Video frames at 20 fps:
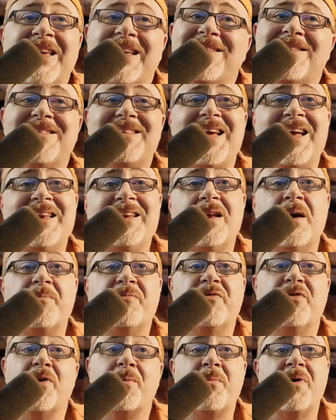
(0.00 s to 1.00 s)
Get signed
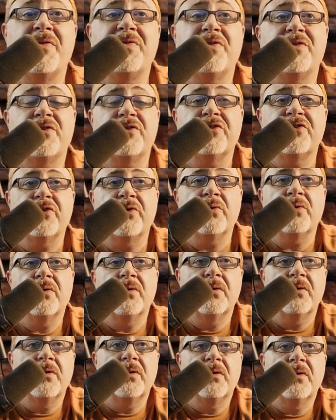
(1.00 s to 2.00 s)
up for a month or two.
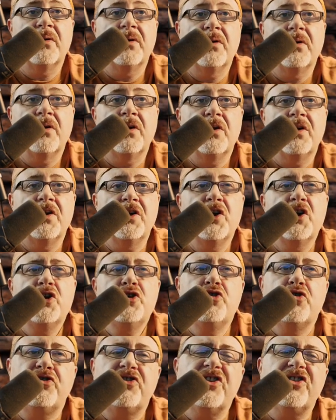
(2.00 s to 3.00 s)

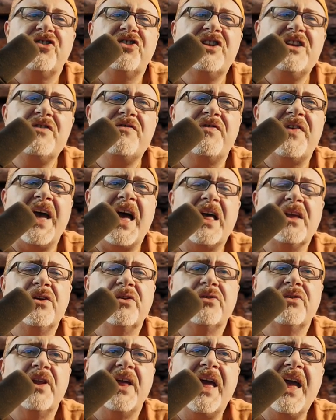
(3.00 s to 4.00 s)
You just
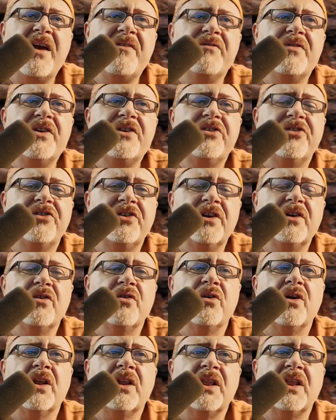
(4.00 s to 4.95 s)
devalued every single